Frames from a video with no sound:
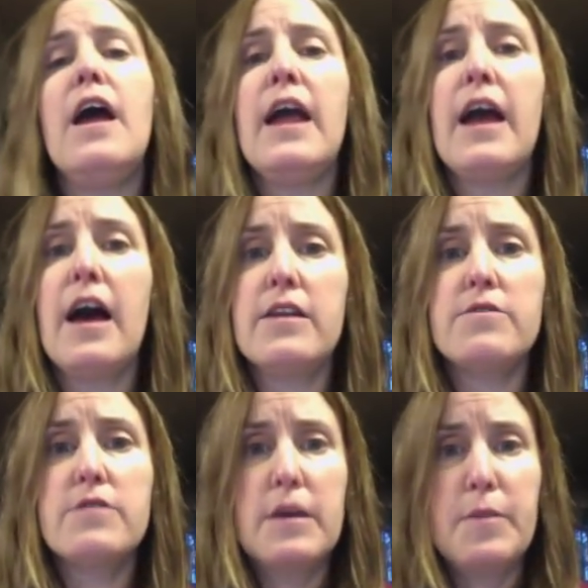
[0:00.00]
and
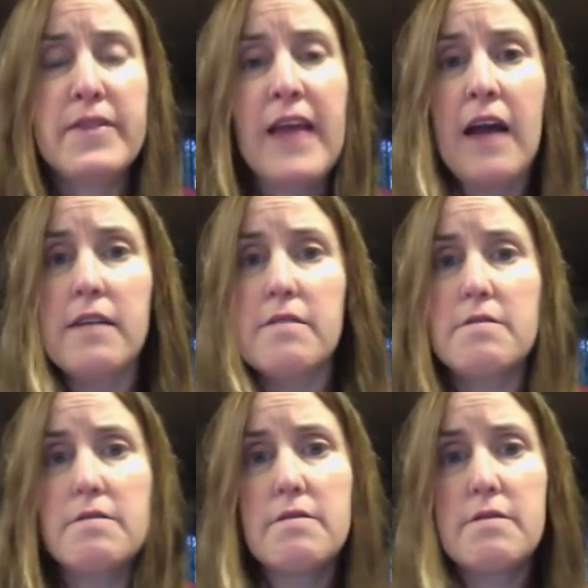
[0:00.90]
keeping that
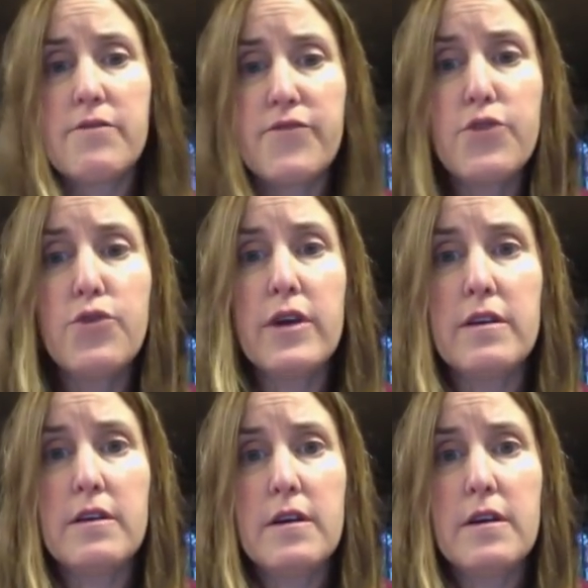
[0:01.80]
fluid